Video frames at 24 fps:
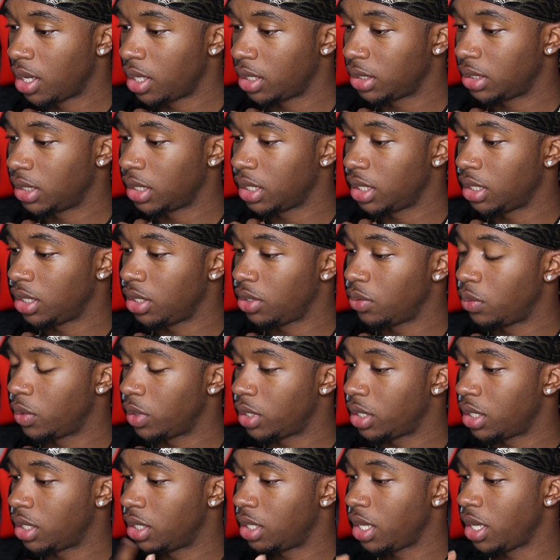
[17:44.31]
I said, do you
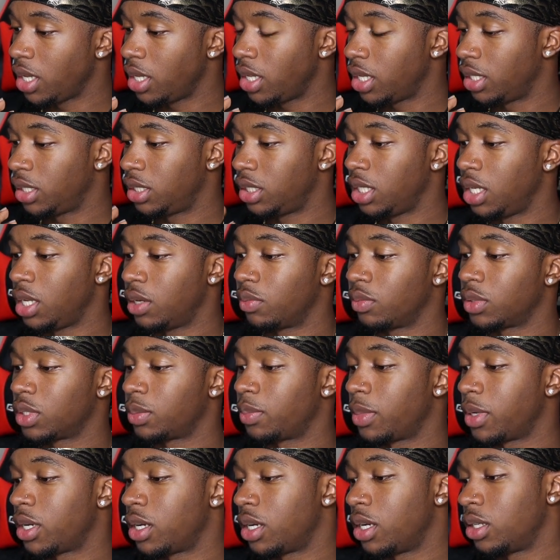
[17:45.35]
want a date? And she didn't
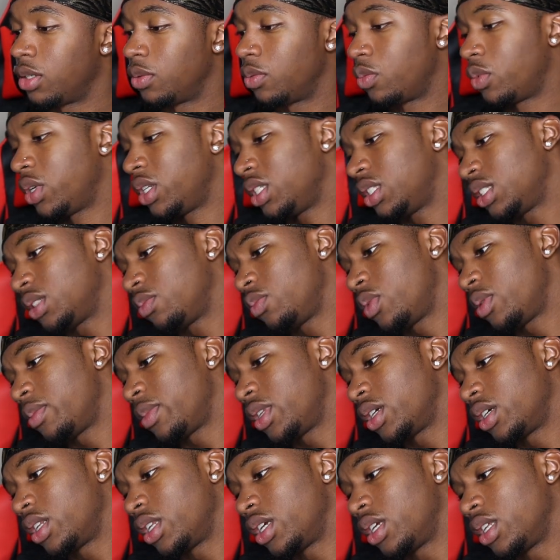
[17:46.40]
respond. What is, what am
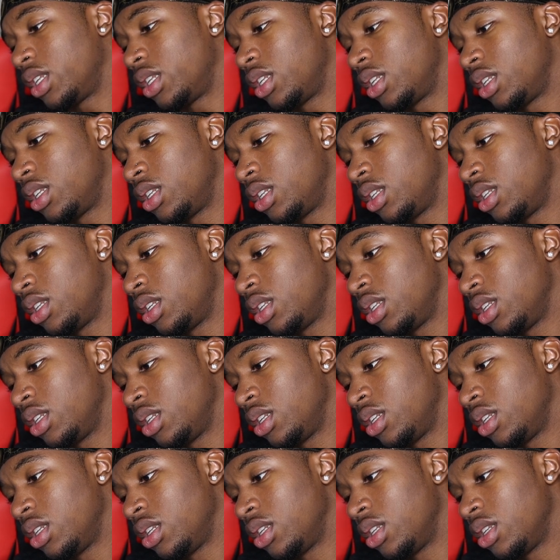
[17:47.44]
I looking at? Oh my
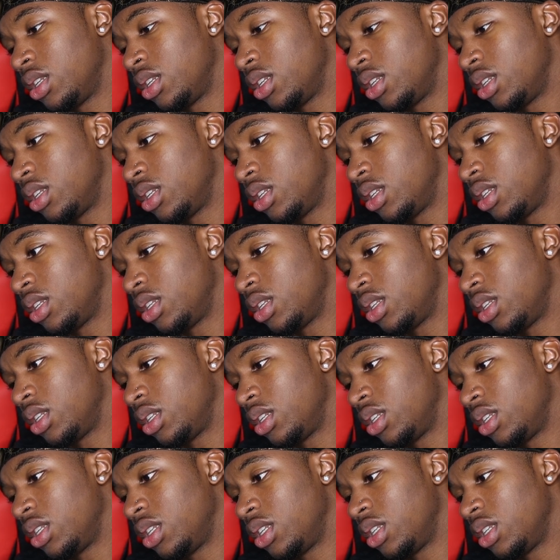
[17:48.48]
god, I think I care
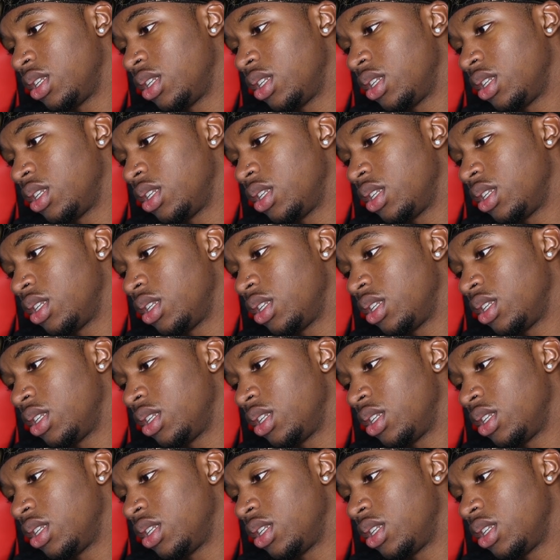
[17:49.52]
about.